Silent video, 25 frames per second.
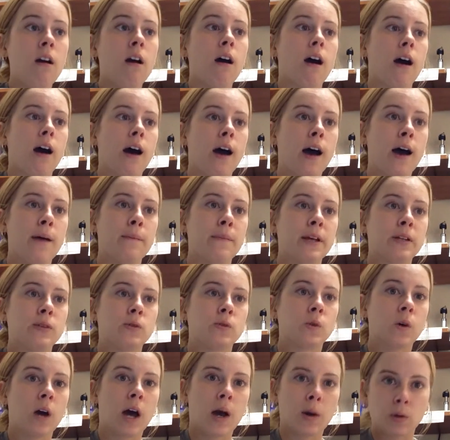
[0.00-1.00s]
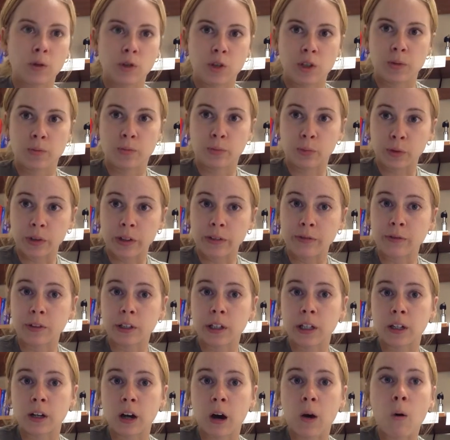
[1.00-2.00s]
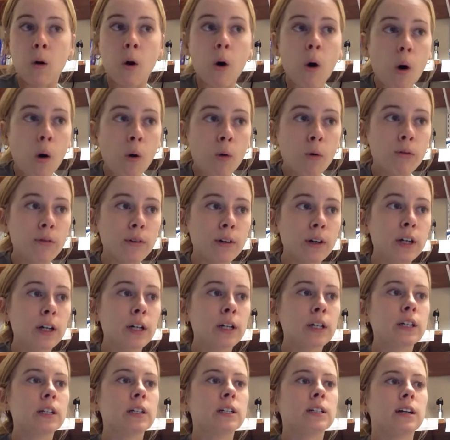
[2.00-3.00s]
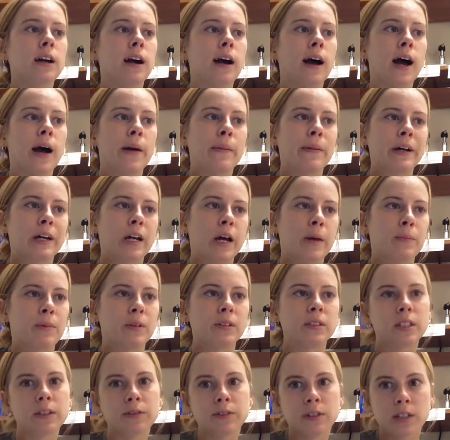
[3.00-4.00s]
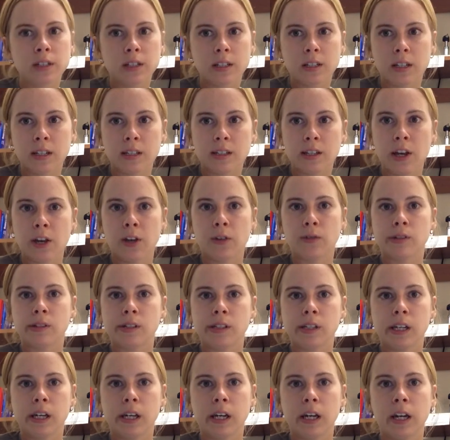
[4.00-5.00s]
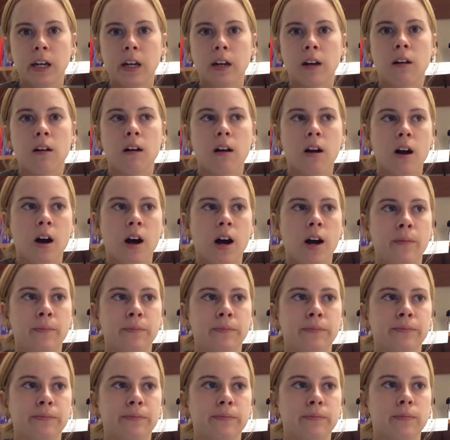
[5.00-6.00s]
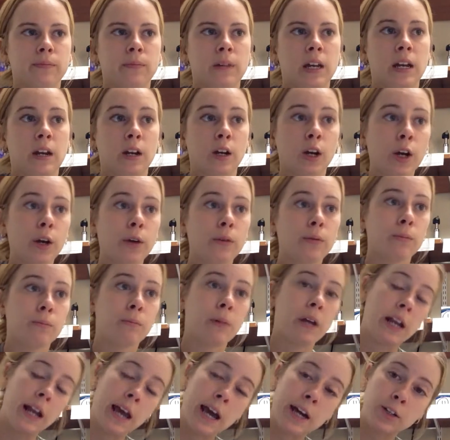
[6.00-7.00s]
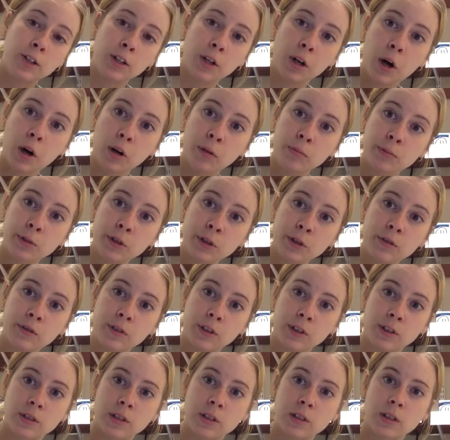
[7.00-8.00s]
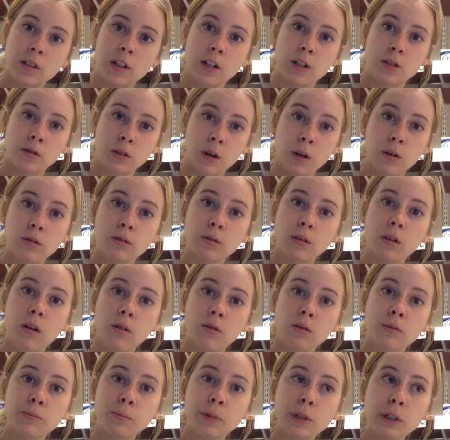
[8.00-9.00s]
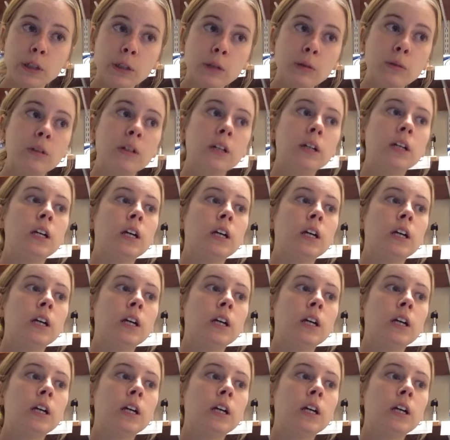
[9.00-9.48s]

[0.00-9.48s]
And so I will just briefly go over a couple differences that you'll see in a pediatric code blue versus an adult code blue.